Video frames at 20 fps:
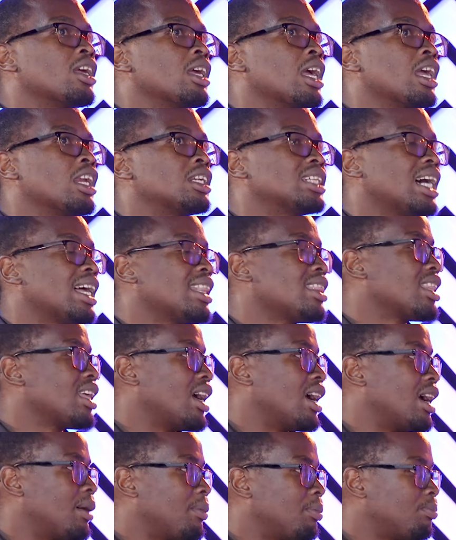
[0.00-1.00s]
turn
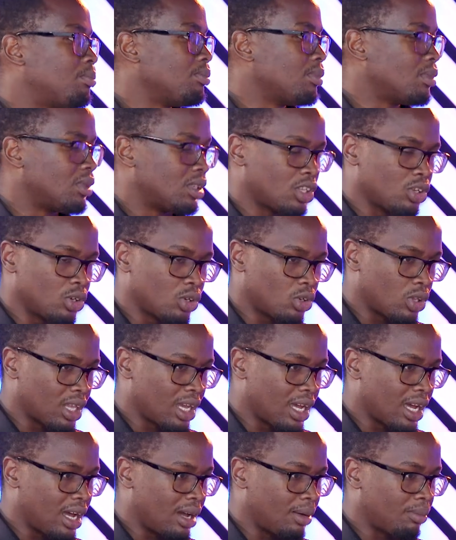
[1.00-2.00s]
their, you know,
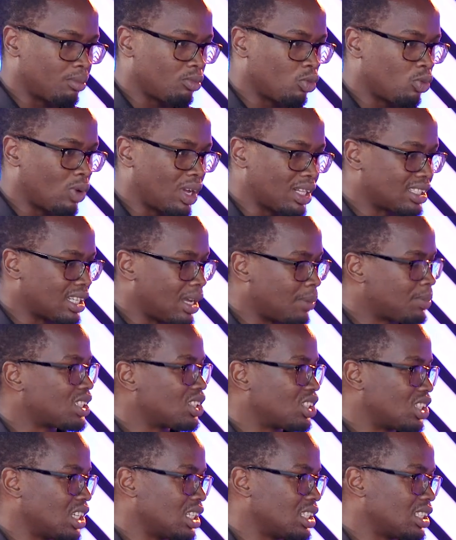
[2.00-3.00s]
their WhatsApp
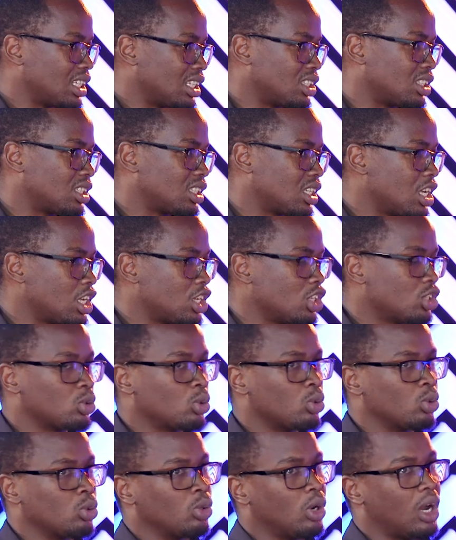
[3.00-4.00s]
status
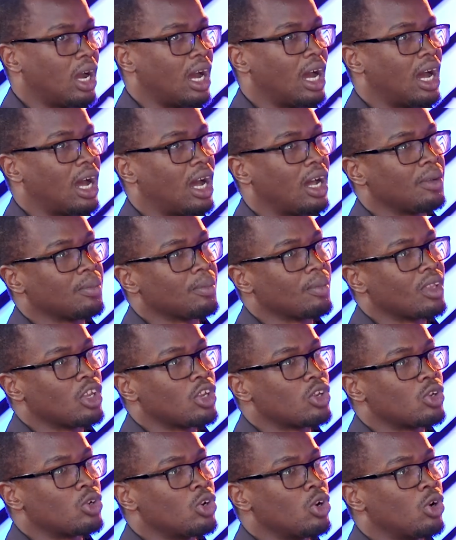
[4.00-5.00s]
into,
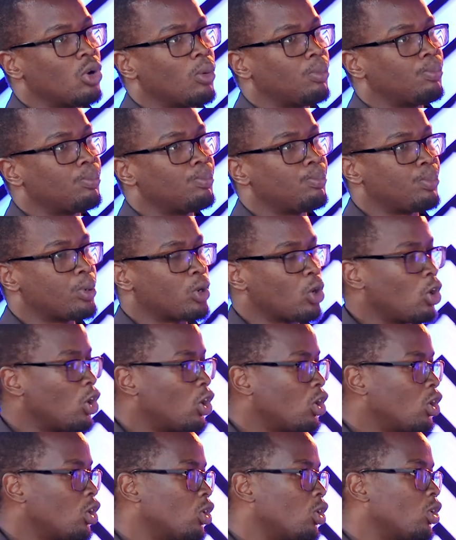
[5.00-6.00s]

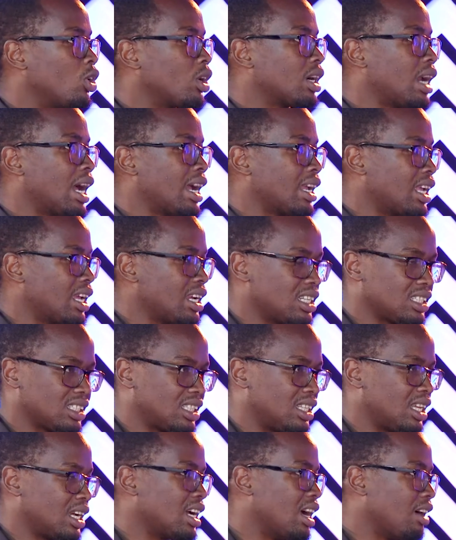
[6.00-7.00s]
pro or against
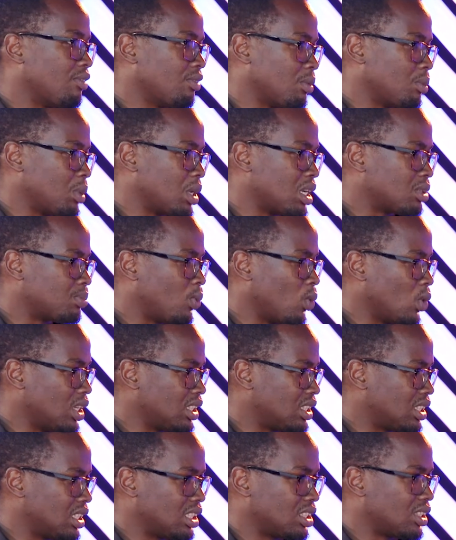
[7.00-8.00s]
the government
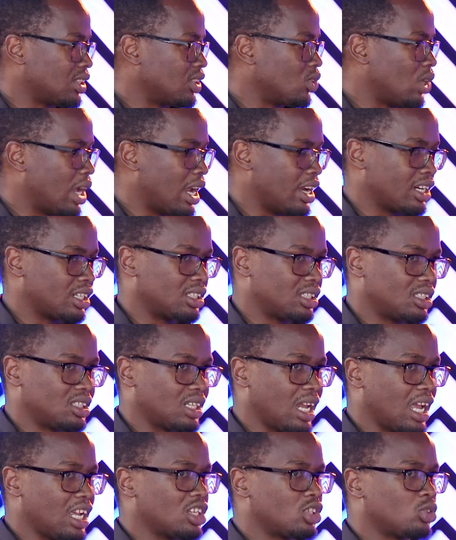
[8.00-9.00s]
policies, and
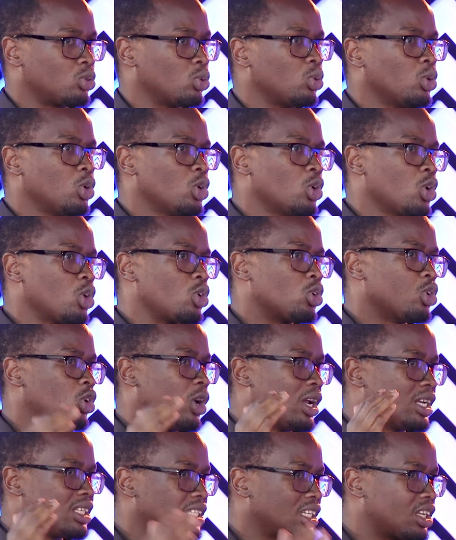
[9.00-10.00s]
trying to, you know,
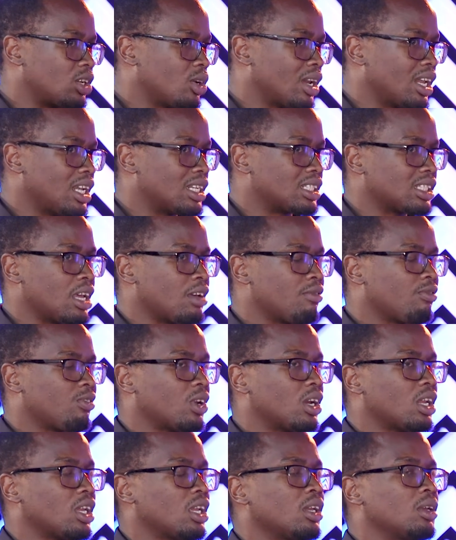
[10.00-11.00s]
articulate
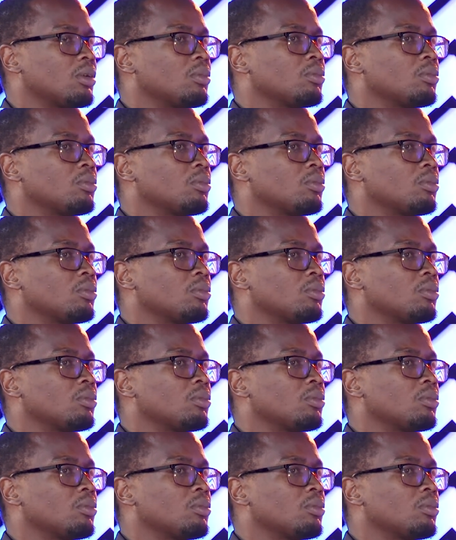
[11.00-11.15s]
every